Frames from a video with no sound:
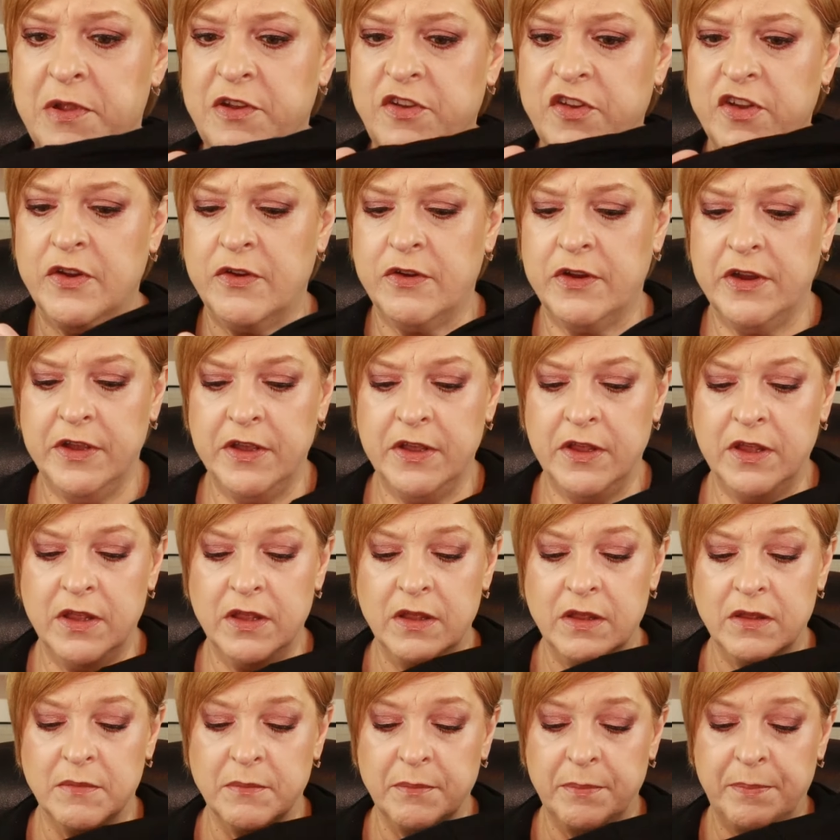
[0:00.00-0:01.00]

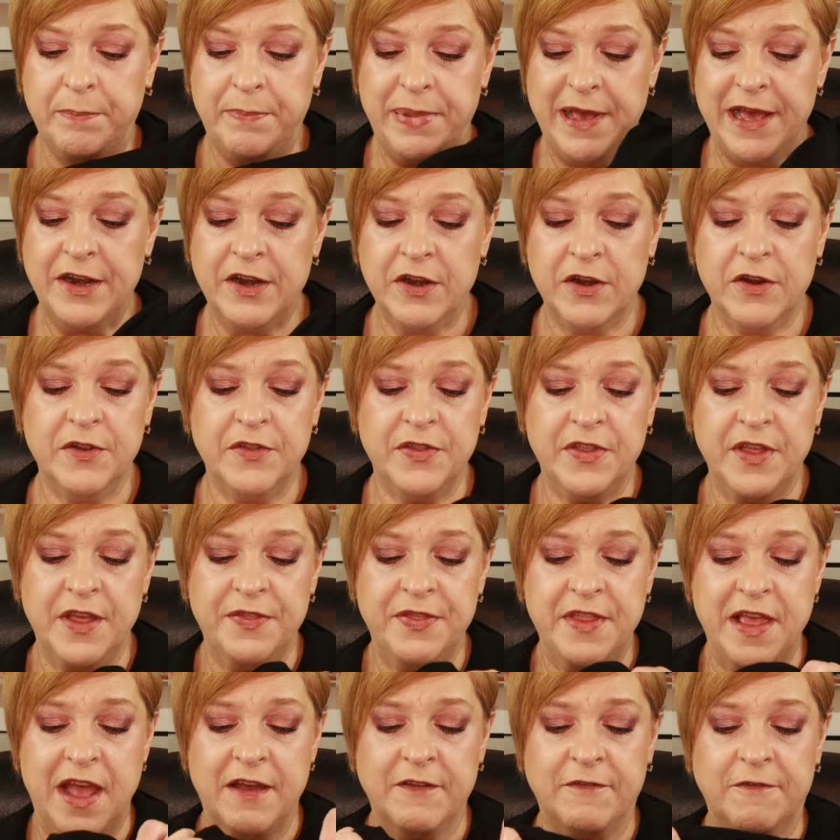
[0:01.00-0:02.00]
material better
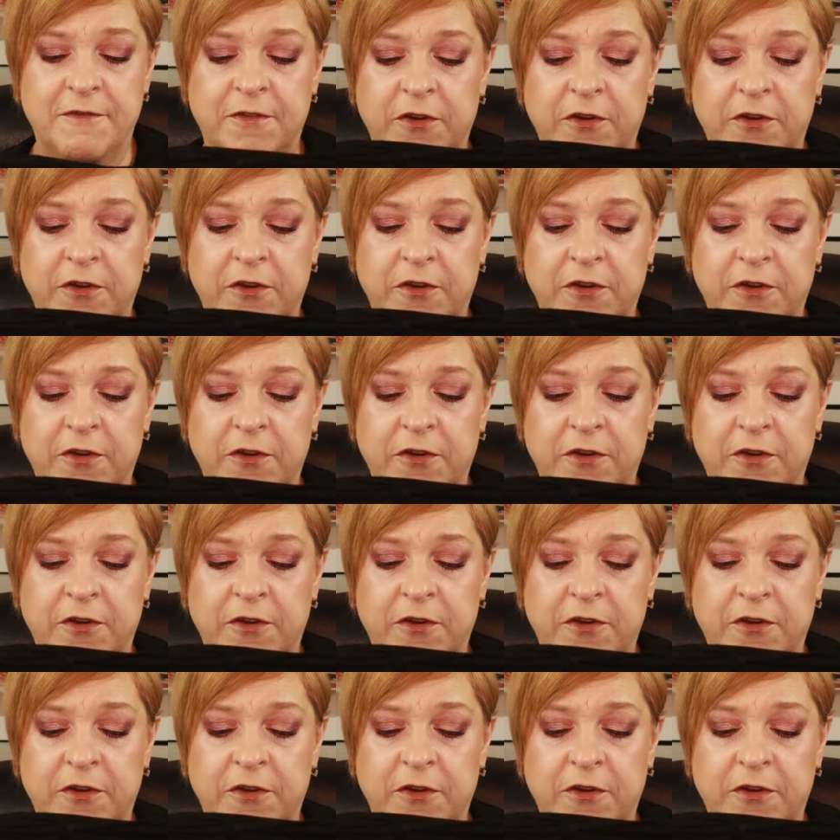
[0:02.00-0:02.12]
than that